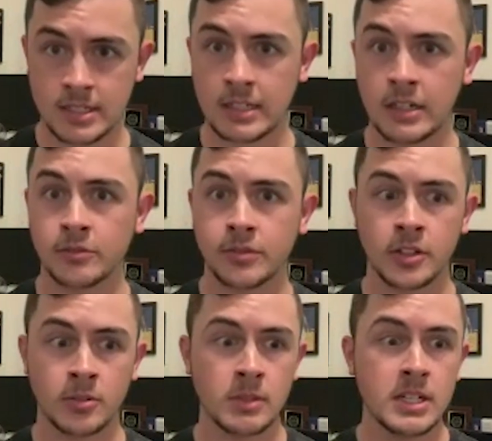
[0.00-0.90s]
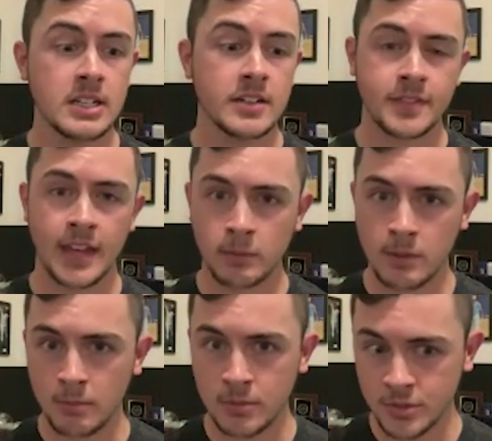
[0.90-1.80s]
I come from family
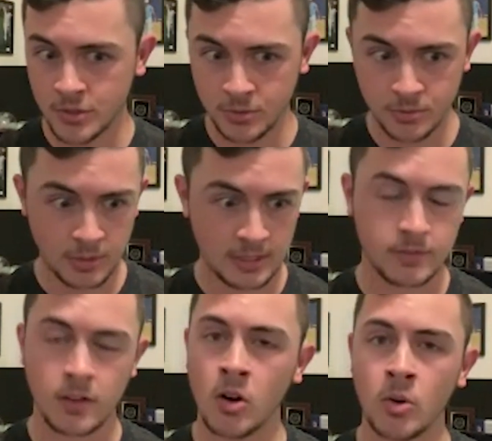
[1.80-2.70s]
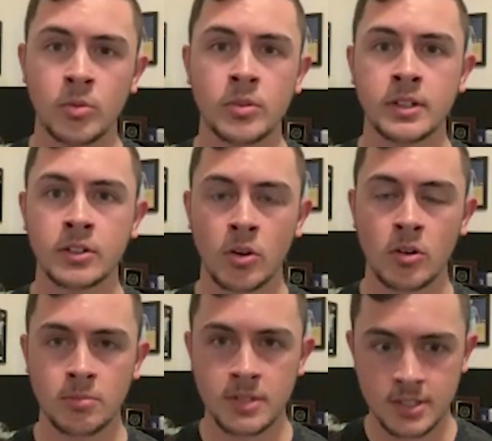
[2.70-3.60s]
members who have owned and
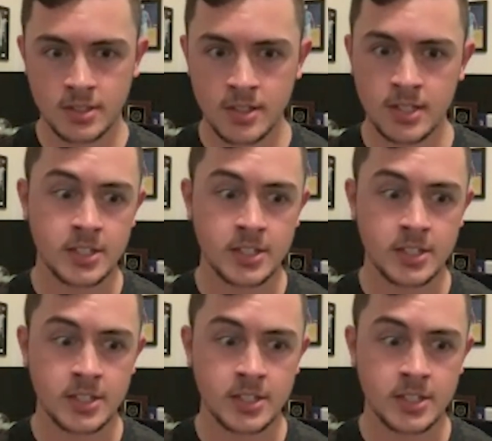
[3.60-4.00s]
grown businesses.